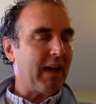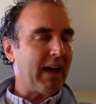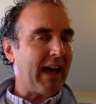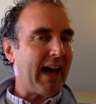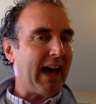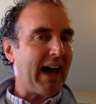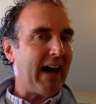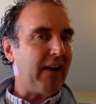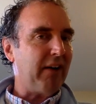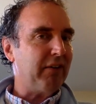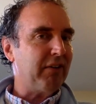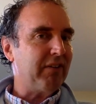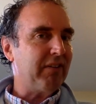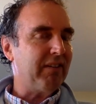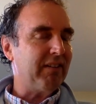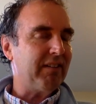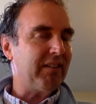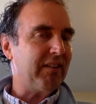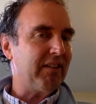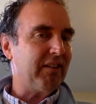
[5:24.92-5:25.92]
how
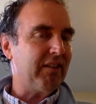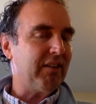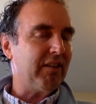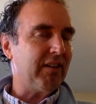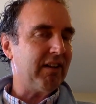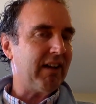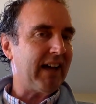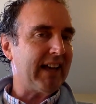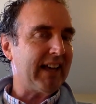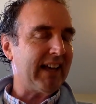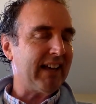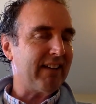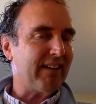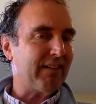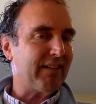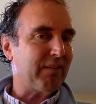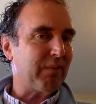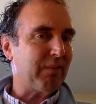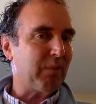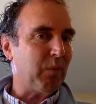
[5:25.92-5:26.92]
i
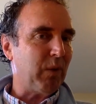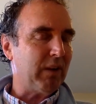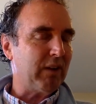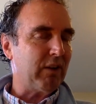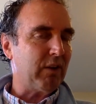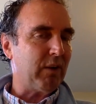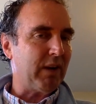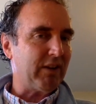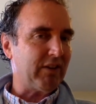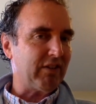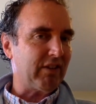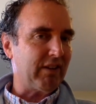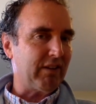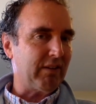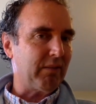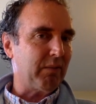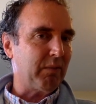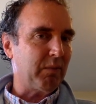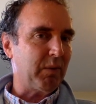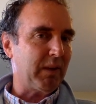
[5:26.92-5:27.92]
guess one
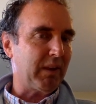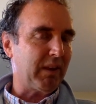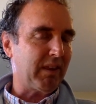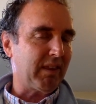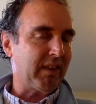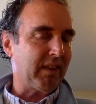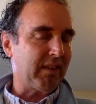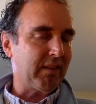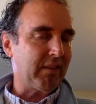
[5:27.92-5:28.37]
question with